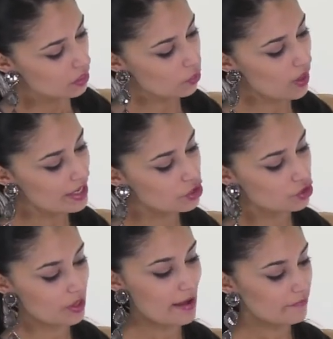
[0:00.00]
The wide
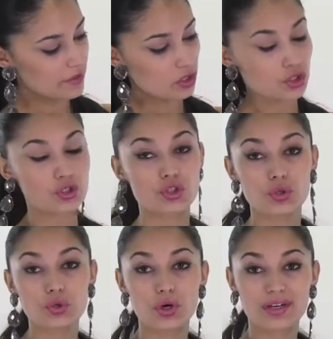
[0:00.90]
strap features
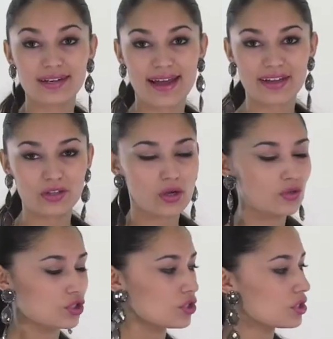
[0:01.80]
two hook and eye
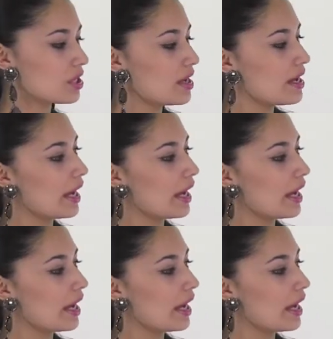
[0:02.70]
closures